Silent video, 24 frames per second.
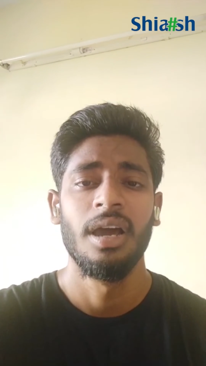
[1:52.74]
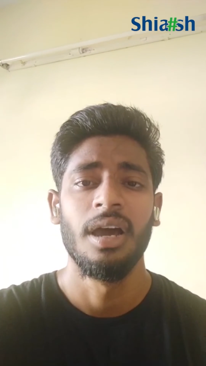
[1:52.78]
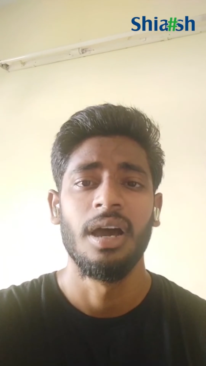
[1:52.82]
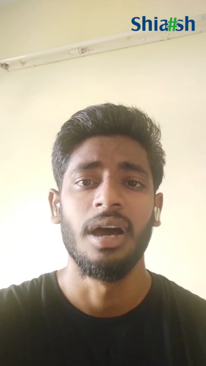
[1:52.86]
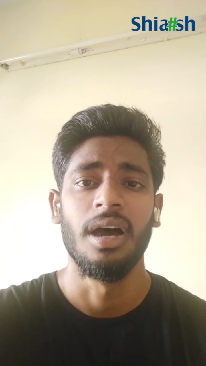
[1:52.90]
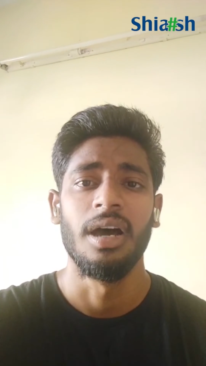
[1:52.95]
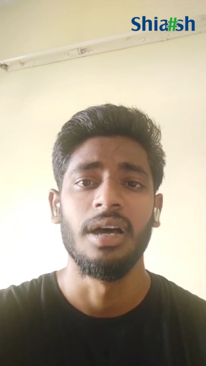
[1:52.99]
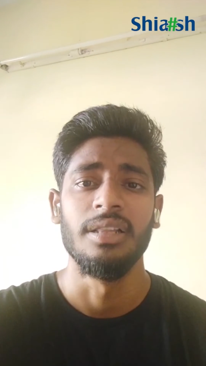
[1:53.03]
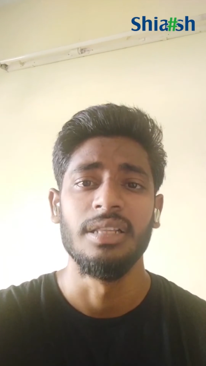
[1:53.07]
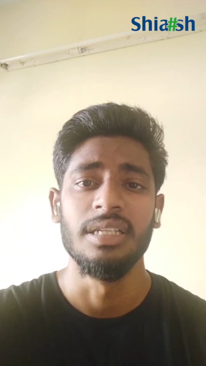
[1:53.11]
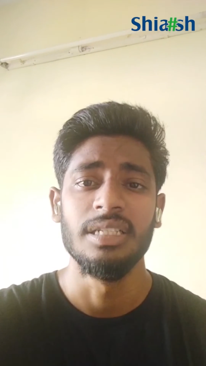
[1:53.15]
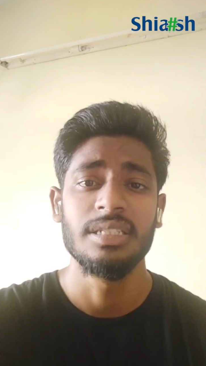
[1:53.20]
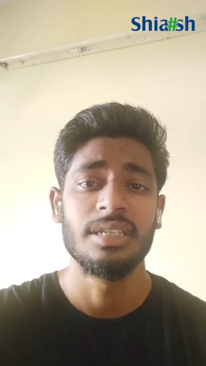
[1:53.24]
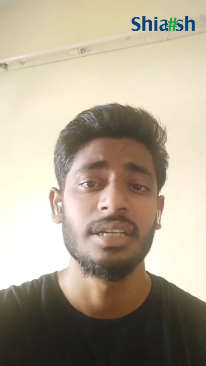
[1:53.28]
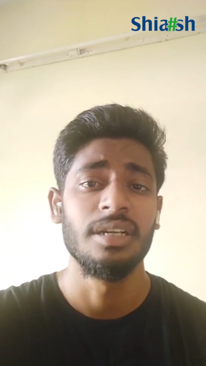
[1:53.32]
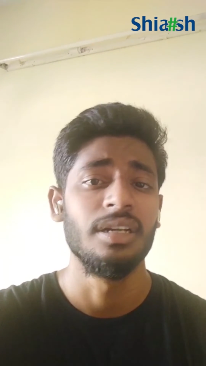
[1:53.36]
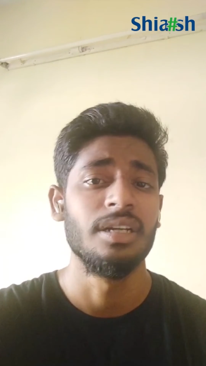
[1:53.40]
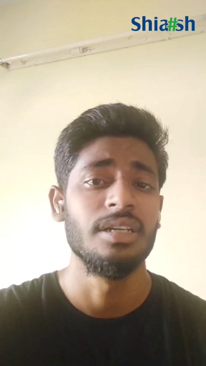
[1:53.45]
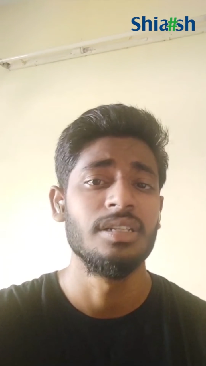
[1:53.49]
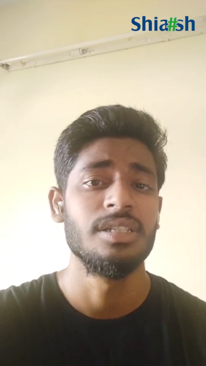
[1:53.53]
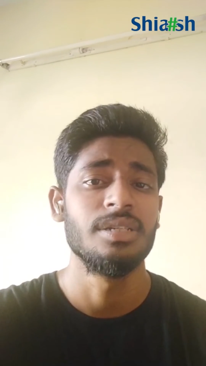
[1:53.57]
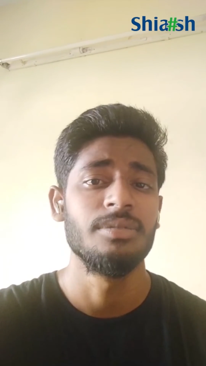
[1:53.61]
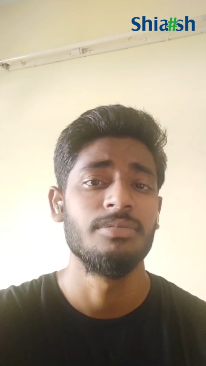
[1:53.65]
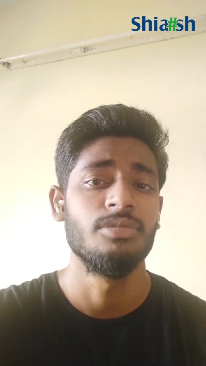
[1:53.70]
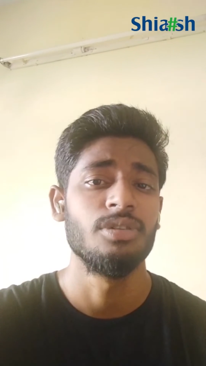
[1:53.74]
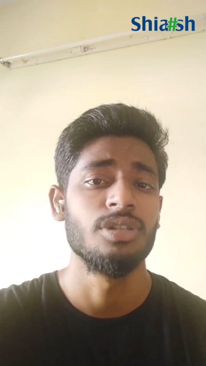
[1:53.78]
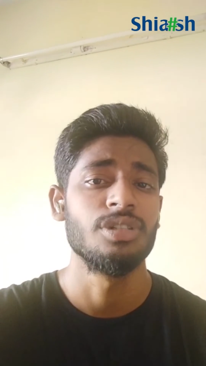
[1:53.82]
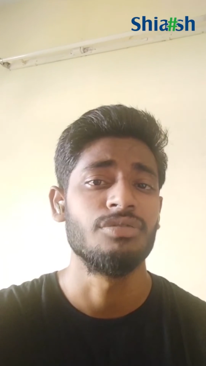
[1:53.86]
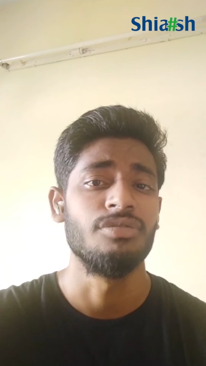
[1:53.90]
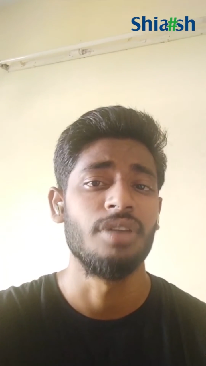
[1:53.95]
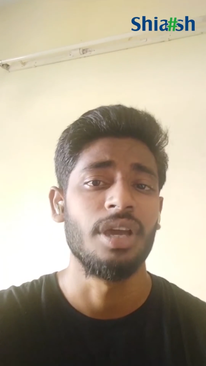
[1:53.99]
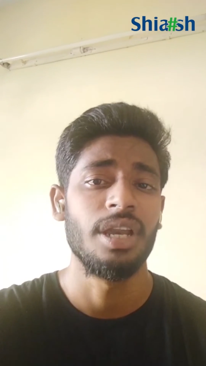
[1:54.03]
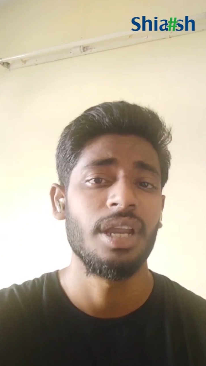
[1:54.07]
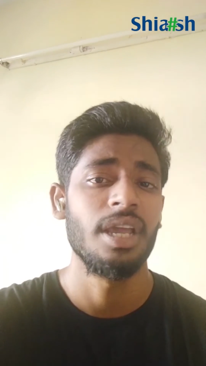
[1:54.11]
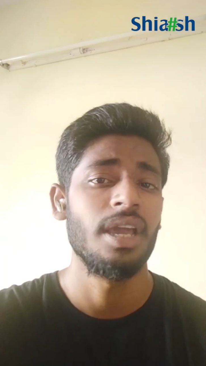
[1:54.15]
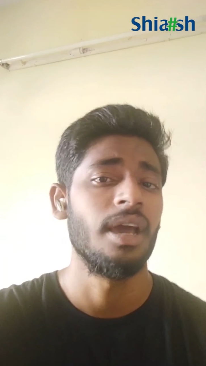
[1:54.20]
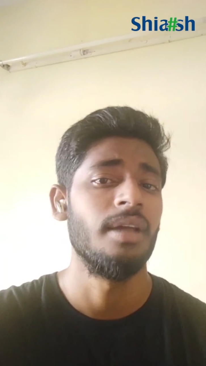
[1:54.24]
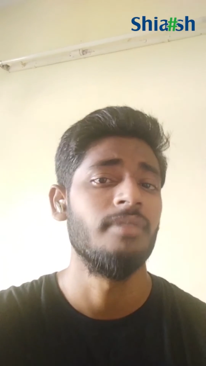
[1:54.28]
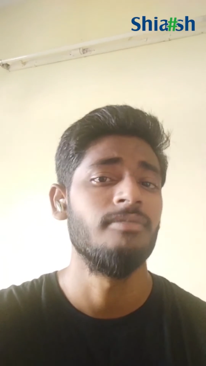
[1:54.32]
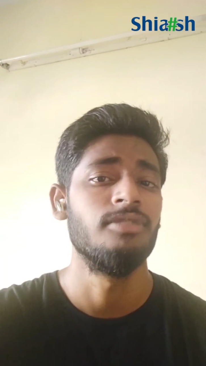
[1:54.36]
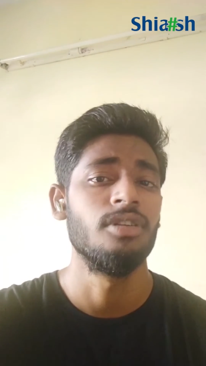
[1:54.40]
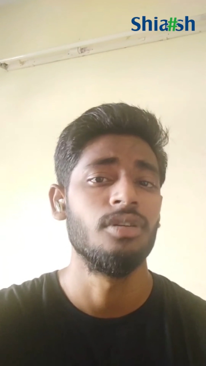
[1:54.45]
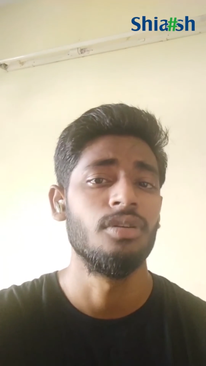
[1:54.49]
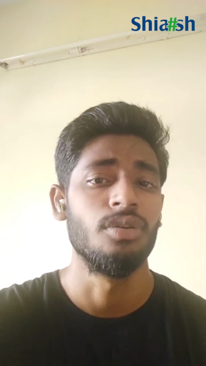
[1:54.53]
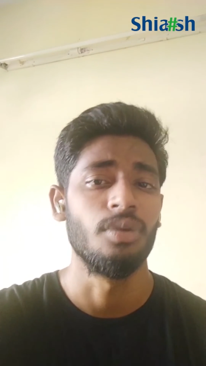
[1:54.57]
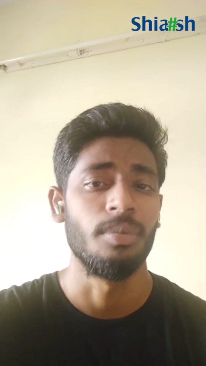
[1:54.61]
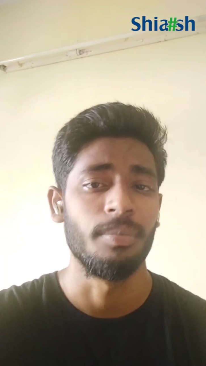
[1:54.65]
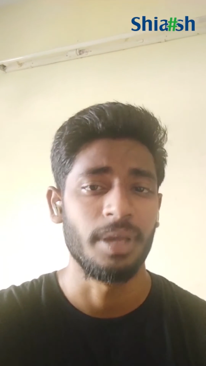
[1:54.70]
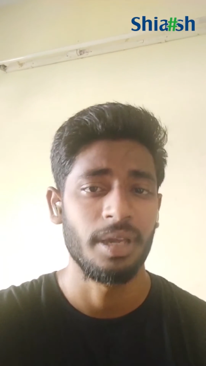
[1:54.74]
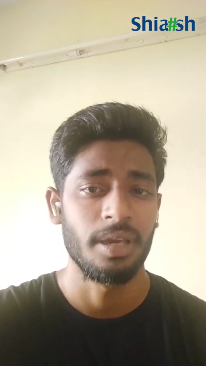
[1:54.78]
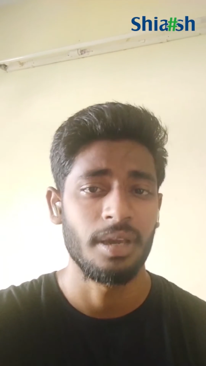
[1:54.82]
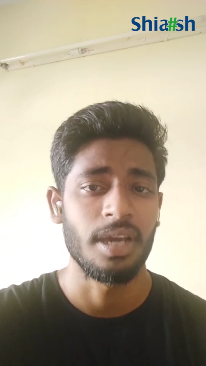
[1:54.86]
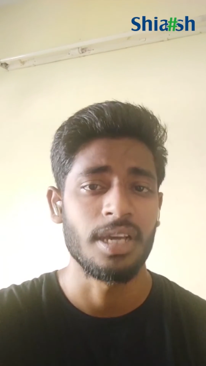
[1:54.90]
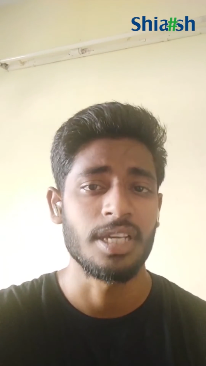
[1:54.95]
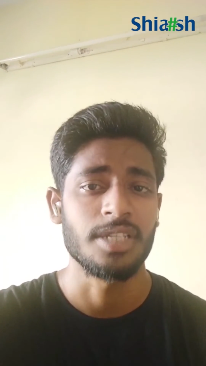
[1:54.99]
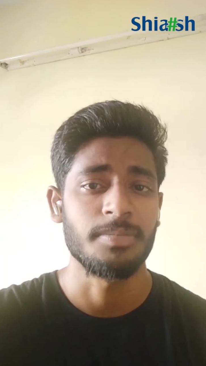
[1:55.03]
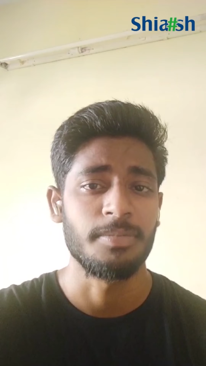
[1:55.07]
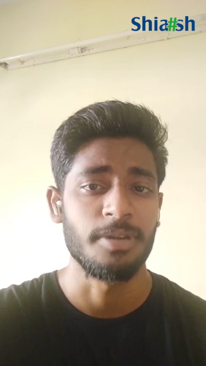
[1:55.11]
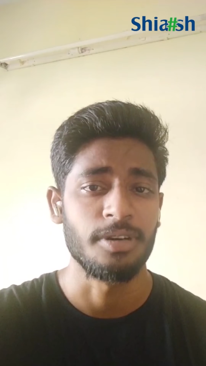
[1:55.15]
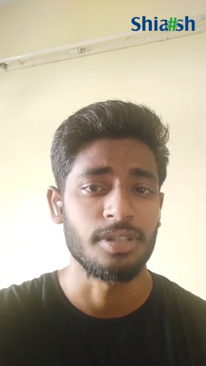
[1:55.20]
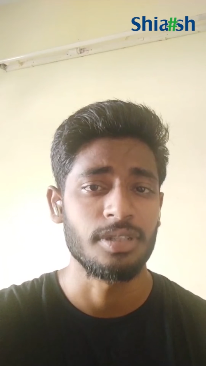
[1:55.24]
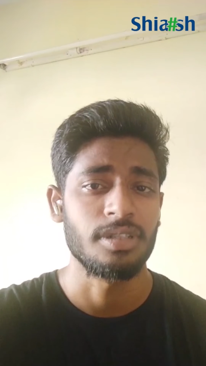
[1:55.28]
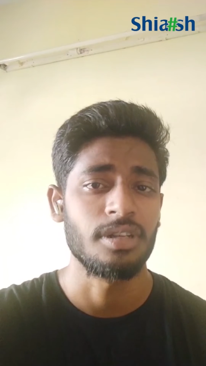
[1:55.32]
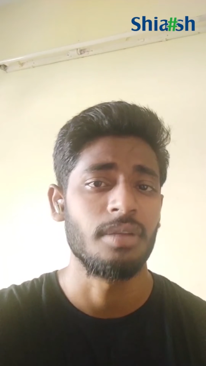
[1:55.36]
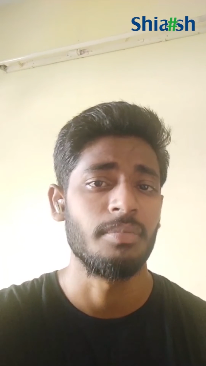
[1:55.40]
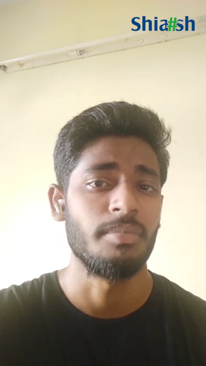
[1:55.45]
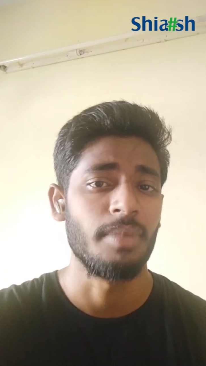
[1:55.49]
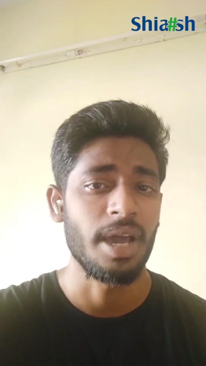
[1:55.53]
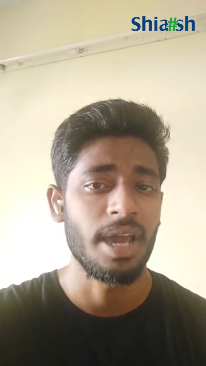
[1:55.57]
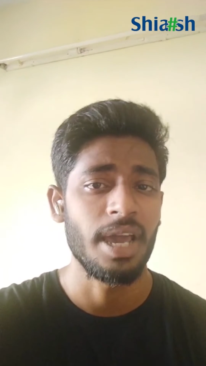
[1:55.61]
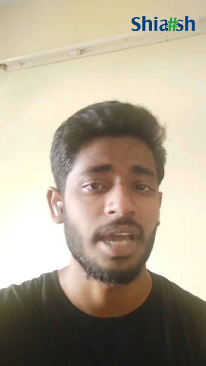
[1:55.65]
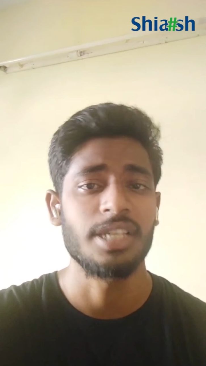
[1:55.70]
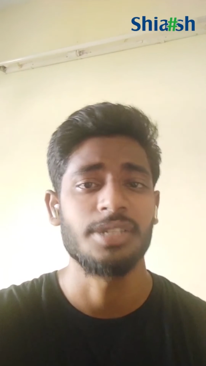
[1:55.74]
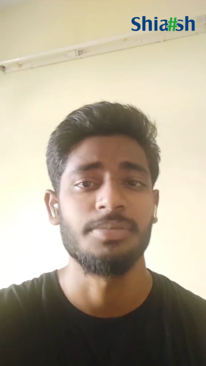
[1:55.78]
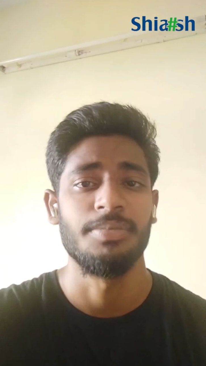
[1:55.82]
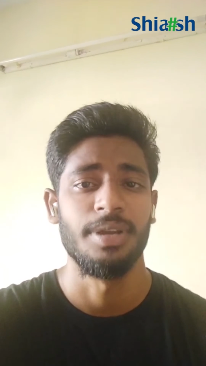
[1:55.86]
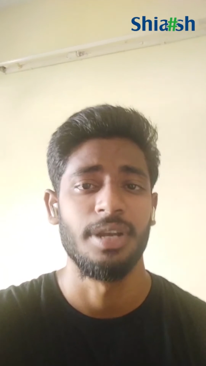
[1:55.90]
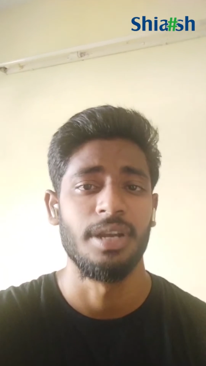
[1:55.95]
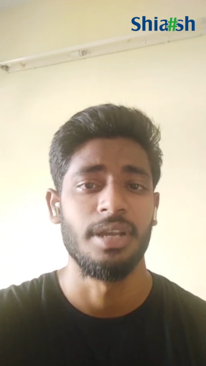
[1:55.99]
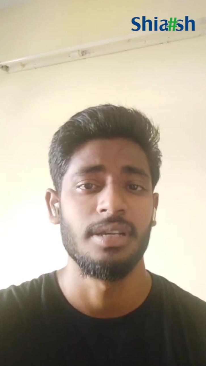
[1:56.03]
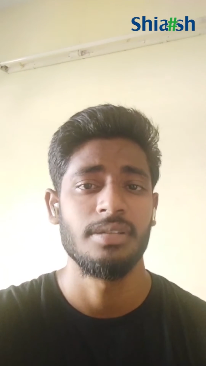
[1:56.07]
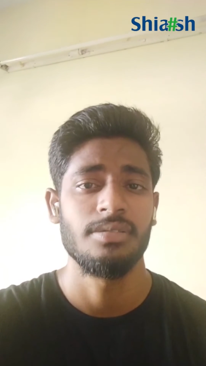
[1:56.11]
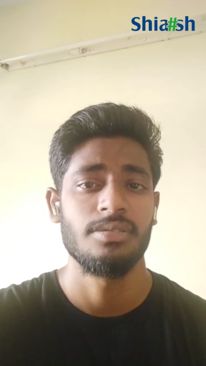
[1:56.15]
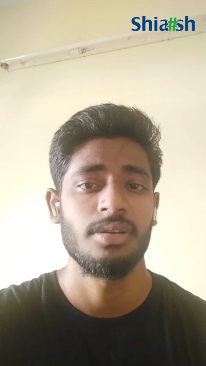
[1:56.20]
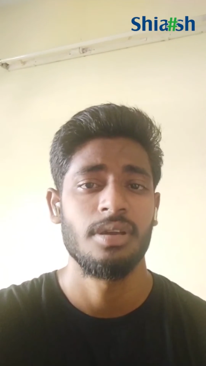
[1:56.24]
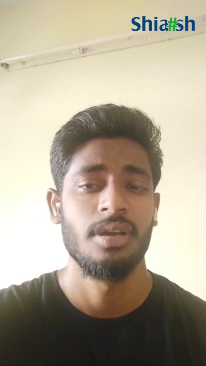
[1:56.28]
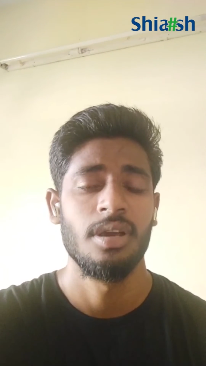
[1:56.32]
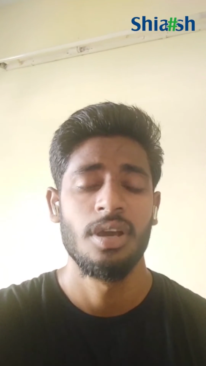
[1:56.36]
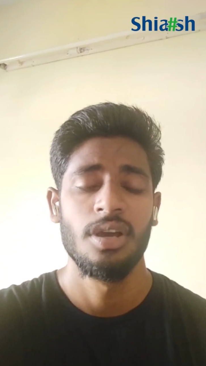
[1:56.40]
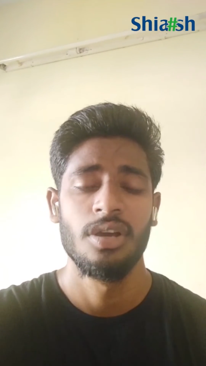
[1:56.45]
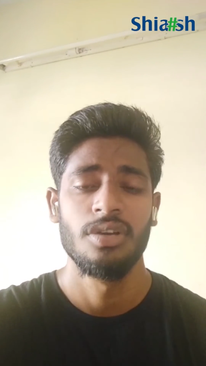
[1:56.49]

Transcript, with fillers: uh, this internship was very helpful to me as personal my experience.